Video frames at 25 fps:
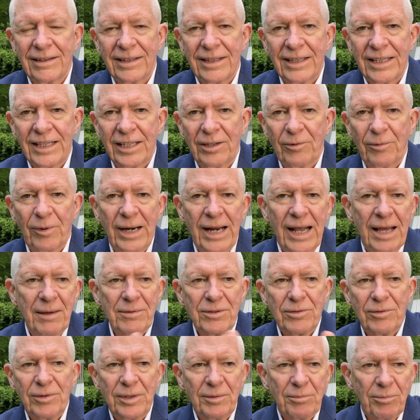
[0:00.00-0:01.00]
And what
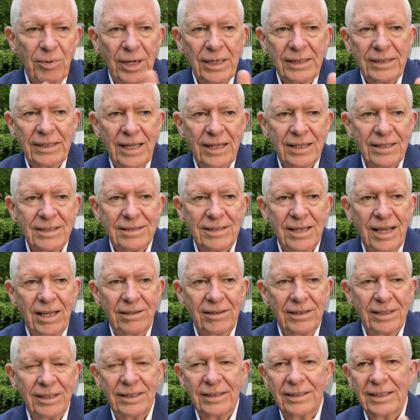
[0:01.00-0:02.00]
happens when you break down a cell?
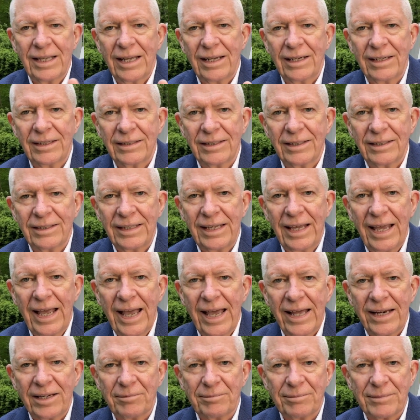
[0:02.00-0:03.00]
You get down into the
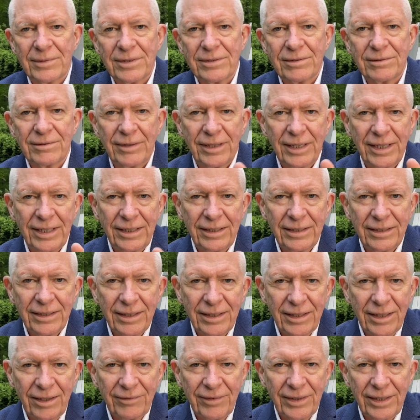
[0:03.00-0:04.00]
atoms, right,
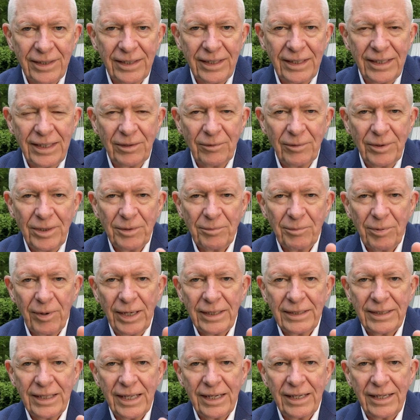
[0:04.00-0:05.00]
of it. And then when you
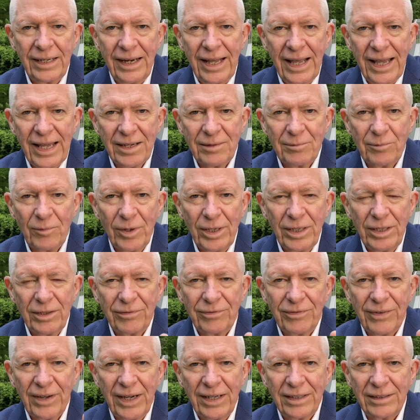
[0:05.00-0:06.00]
break down an atom, what do you
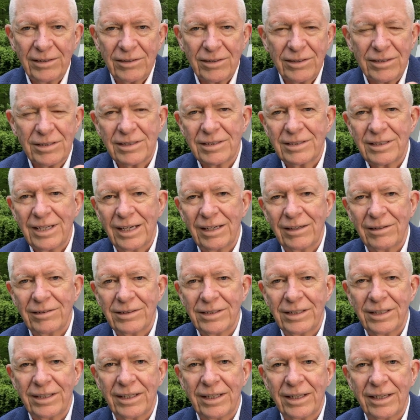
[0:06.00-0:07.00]
find? There's just
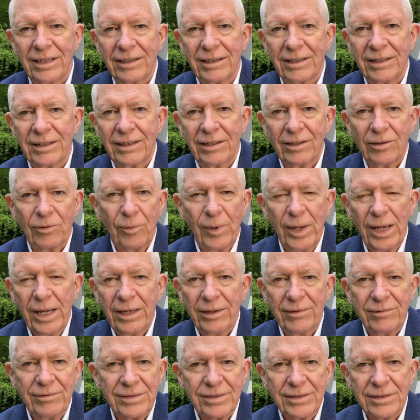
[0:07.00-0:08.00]
energy there. There are
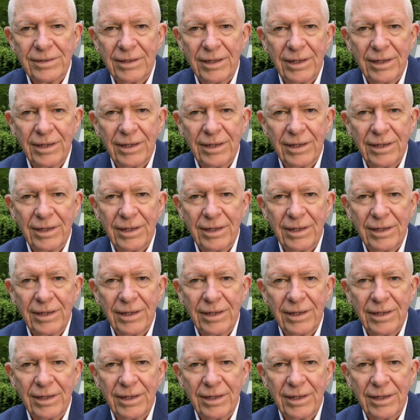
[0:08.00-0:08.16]
waves.